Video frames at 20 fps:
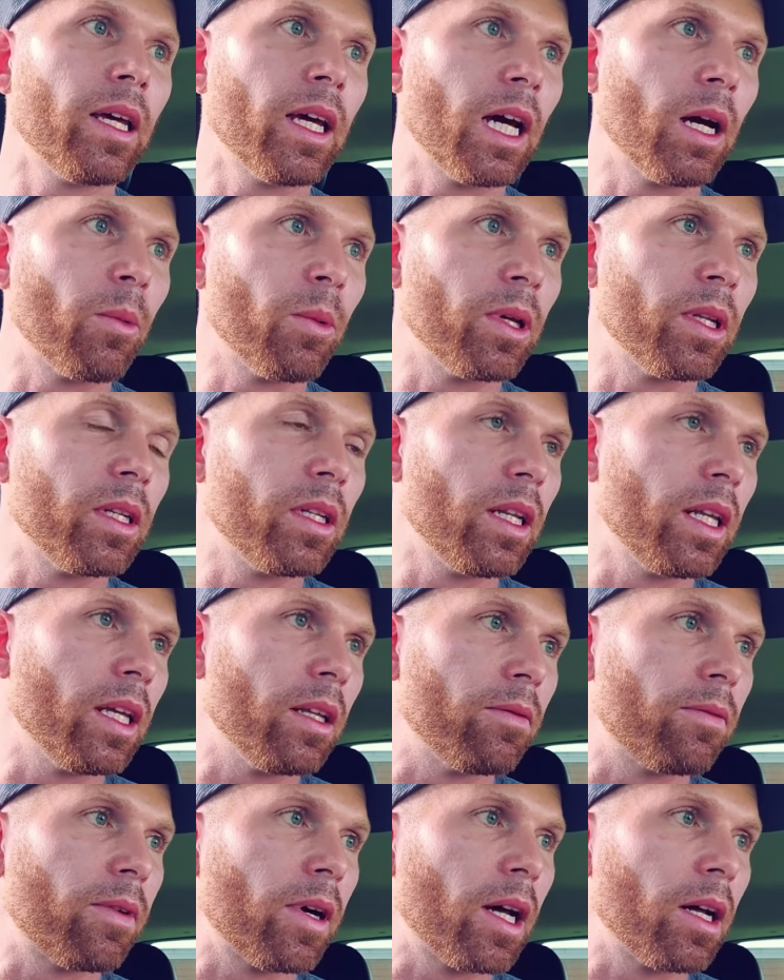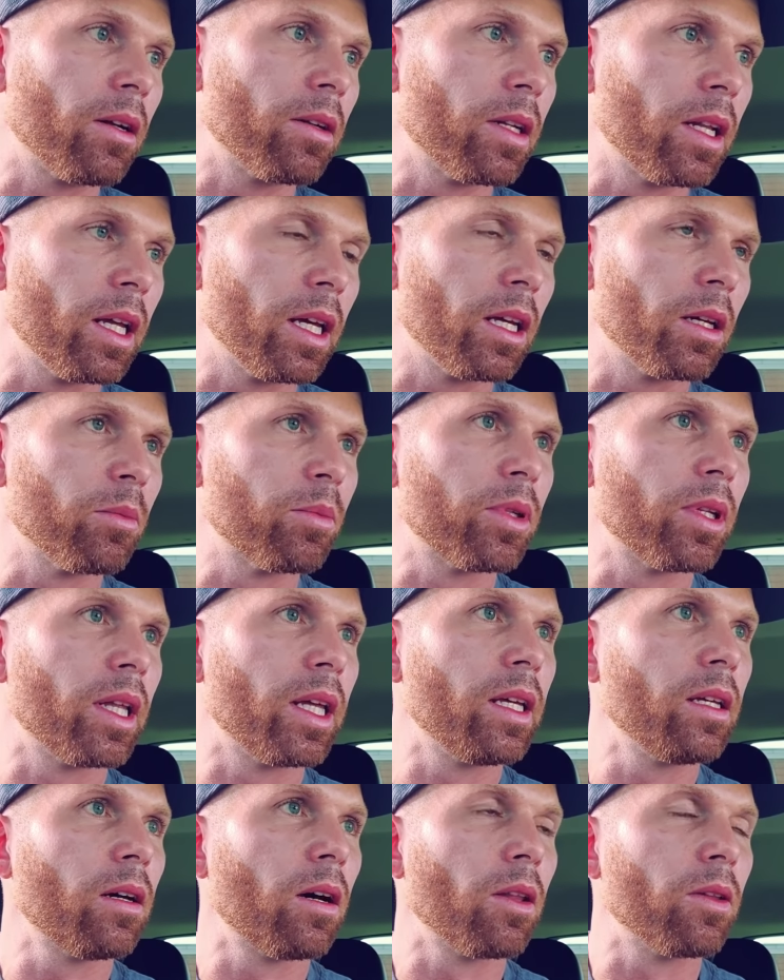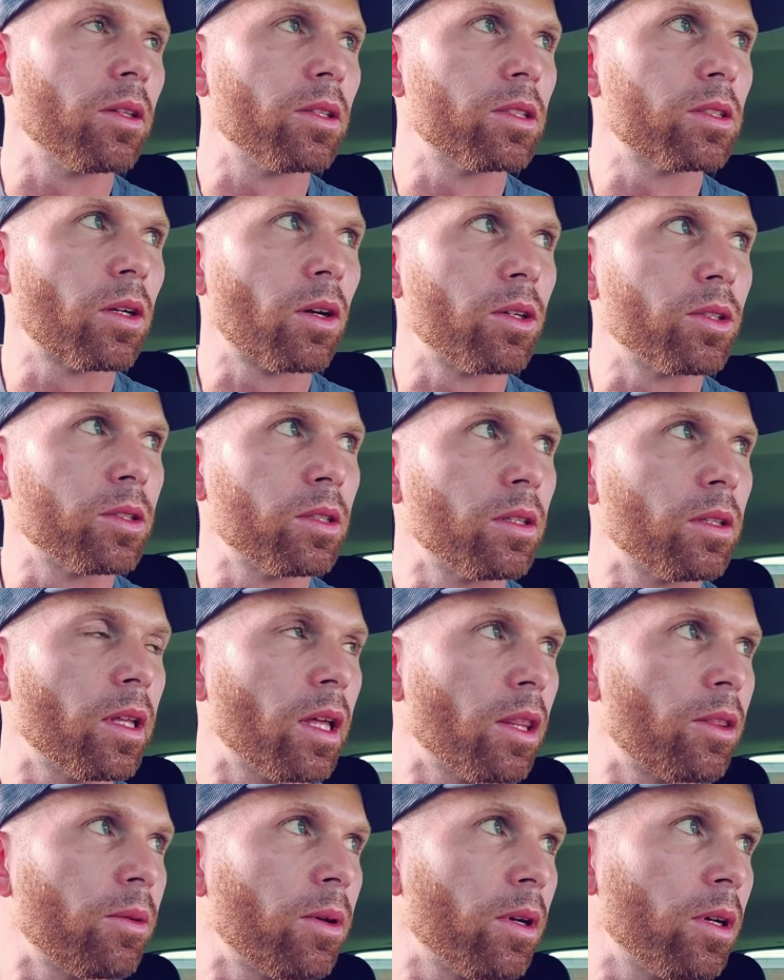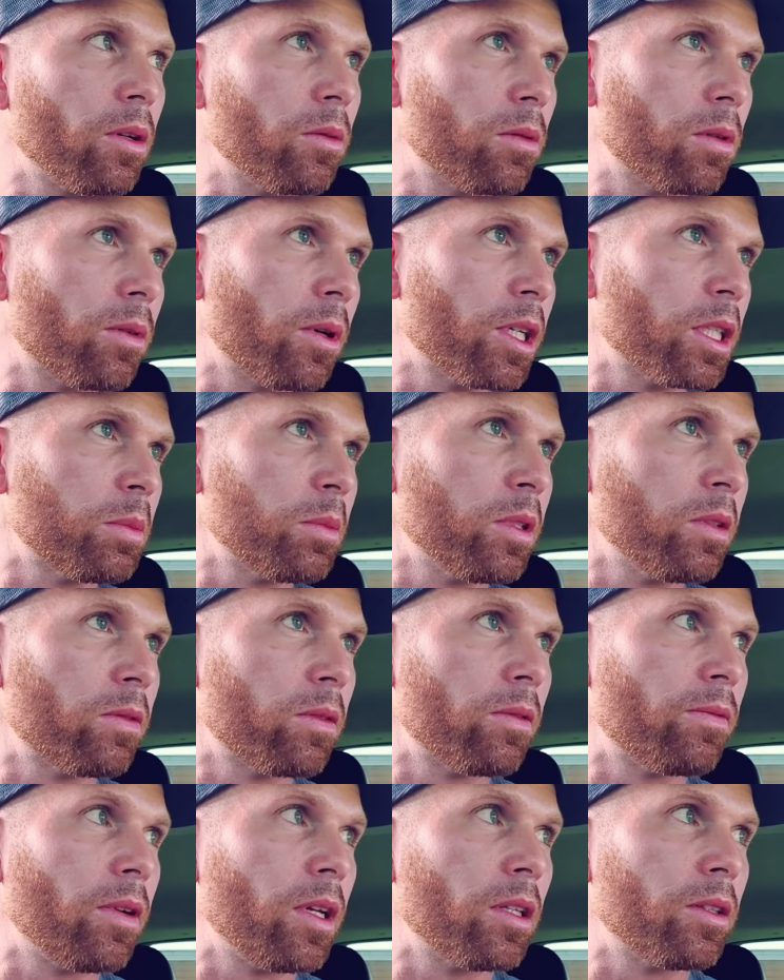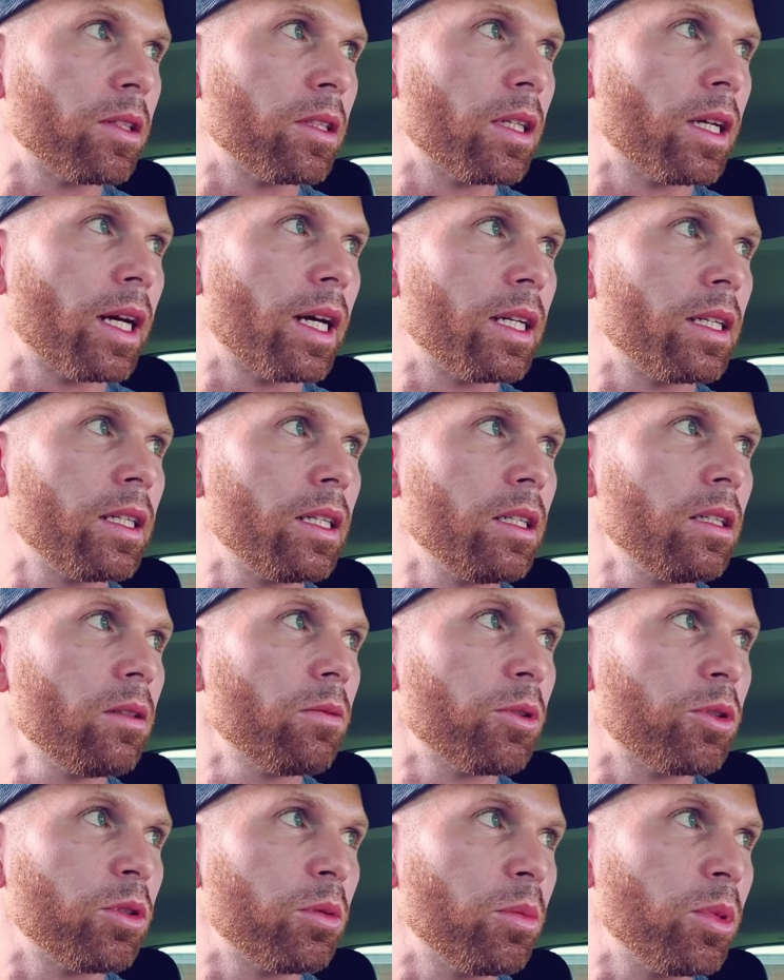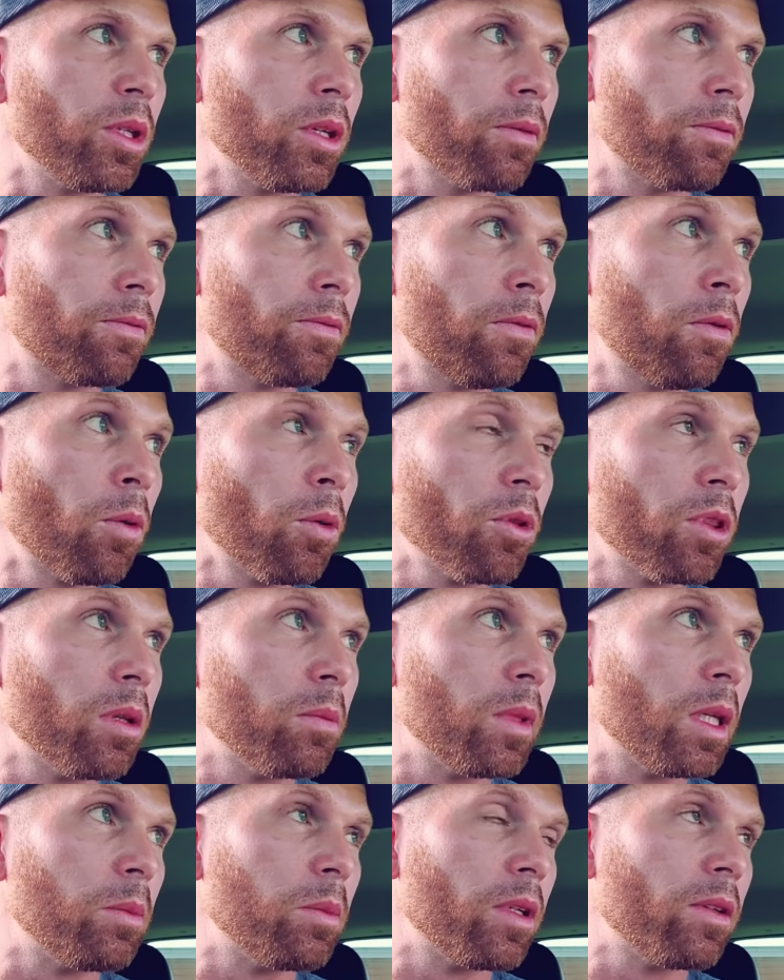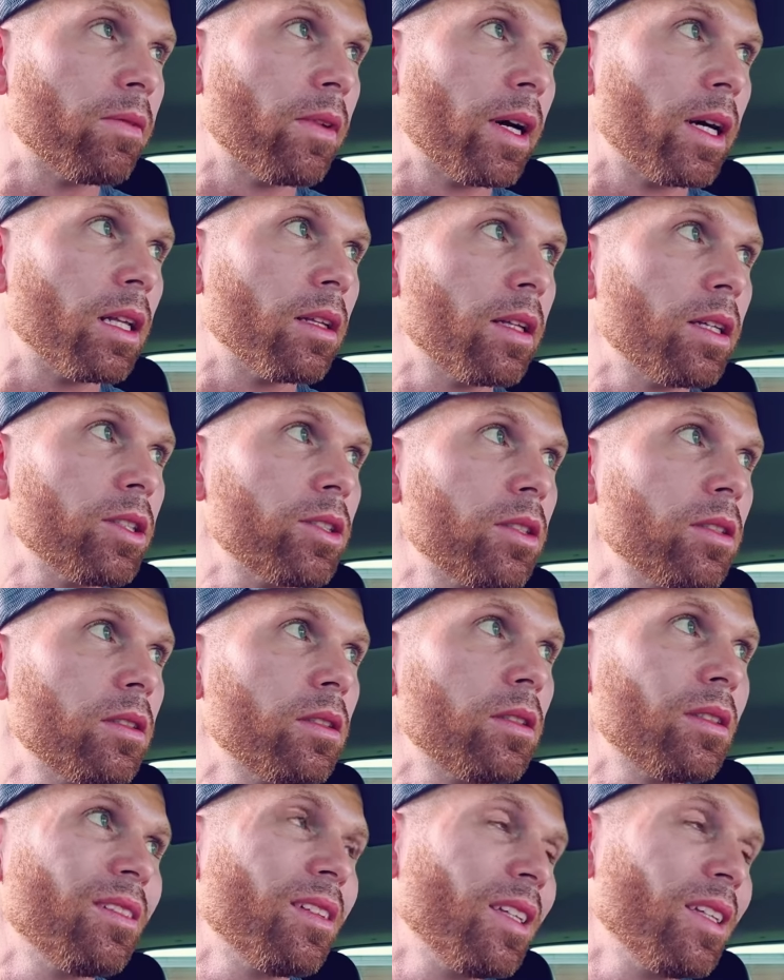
I went and filed a complaint on the sergeant that threatened to arrest me for failing to ID, which would be a Fourth Amendment violation.